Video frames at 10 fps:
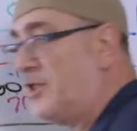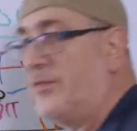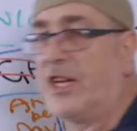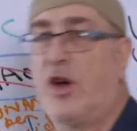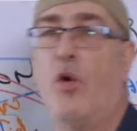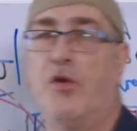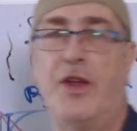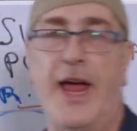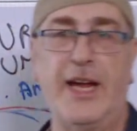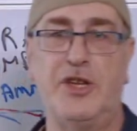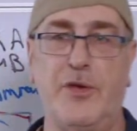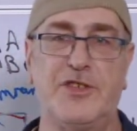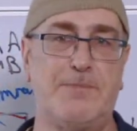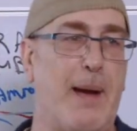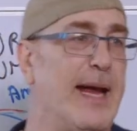of the golden age of
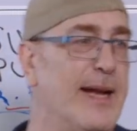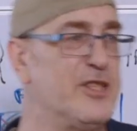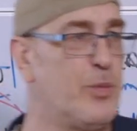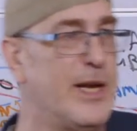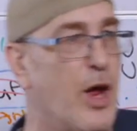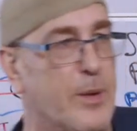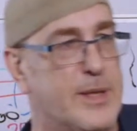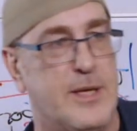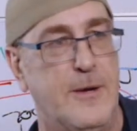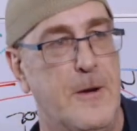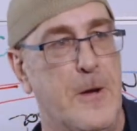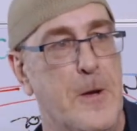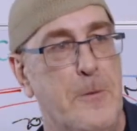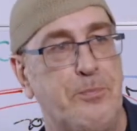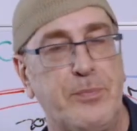Spain as we know it.
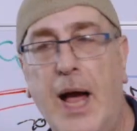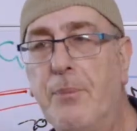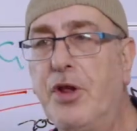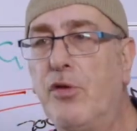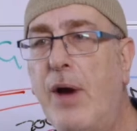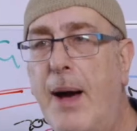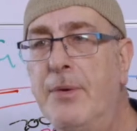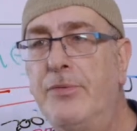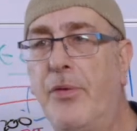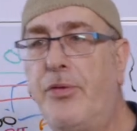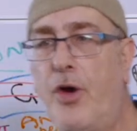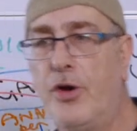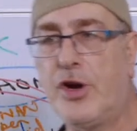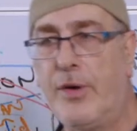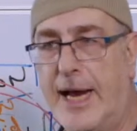Abdul Rahman
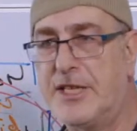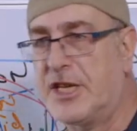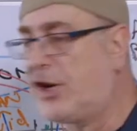III creates the